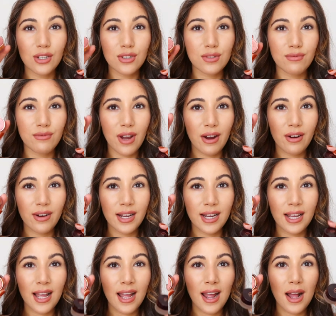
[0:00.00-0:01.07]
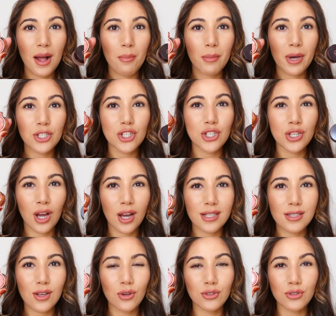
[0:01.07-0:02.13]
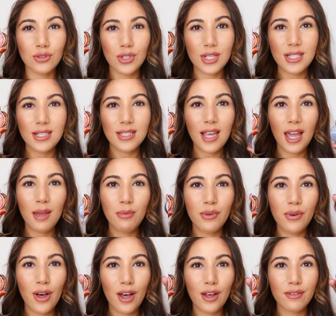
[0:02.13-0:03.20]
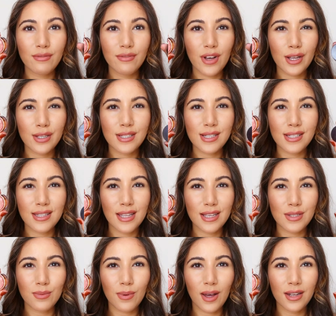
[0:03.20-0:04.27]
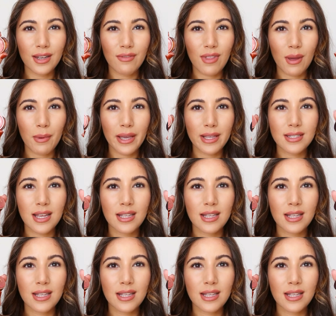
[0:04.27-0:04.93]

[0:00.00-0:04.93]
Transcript: It looks very much nicer on your dressing table versus this one, if that makes